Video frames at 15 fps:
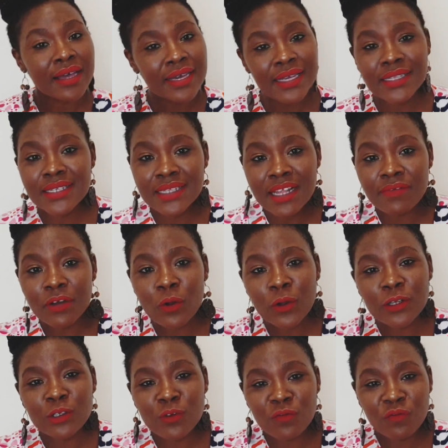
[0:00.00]
it's never
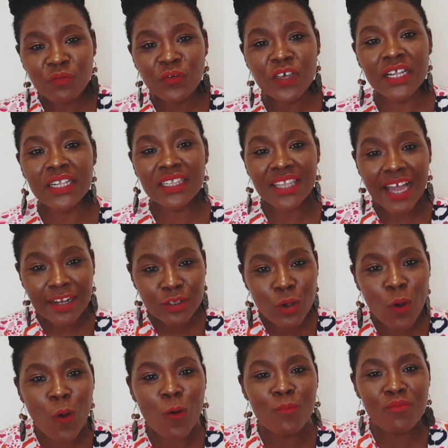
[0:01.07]
going to fill that
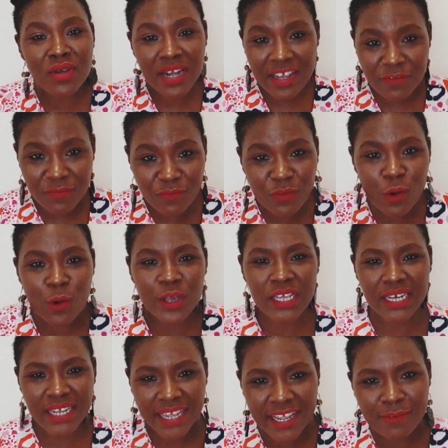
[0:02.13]
homely
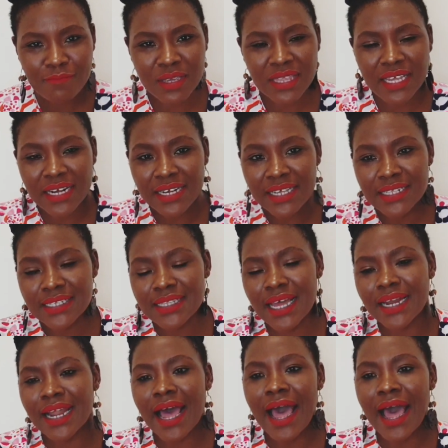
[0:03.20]
void in me that needs that.